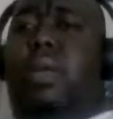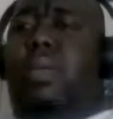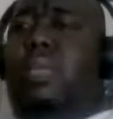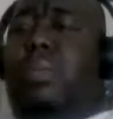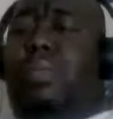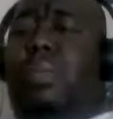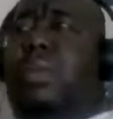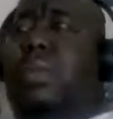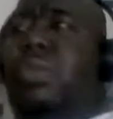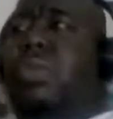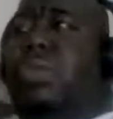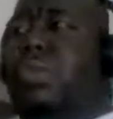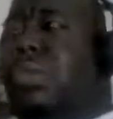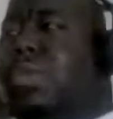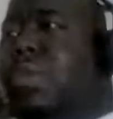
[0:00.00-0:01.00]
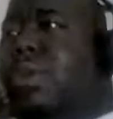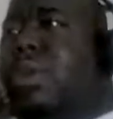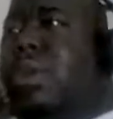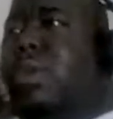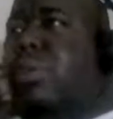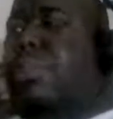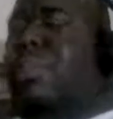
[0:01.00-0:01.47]
some producers on their
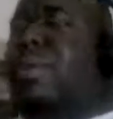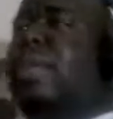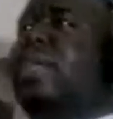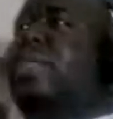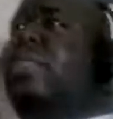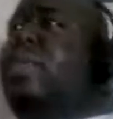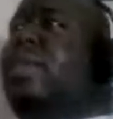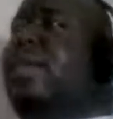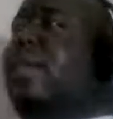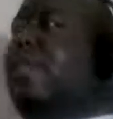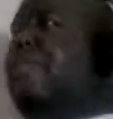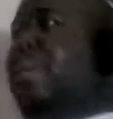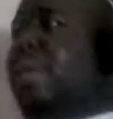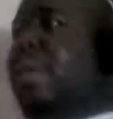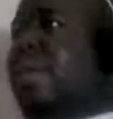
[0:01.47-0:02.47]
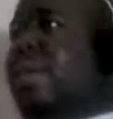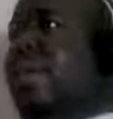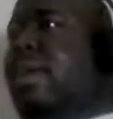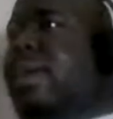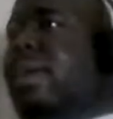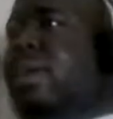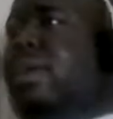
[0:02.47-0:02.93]
own production company
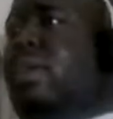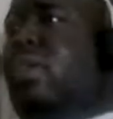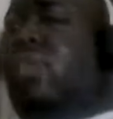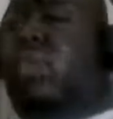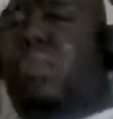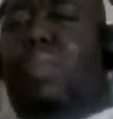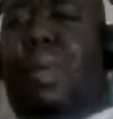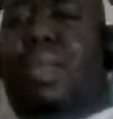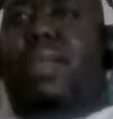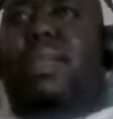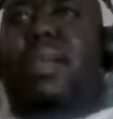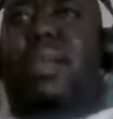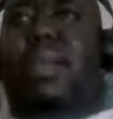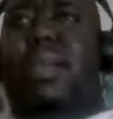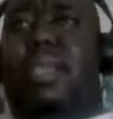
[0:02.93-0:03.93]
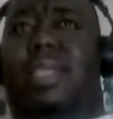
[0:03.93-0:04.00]
to basically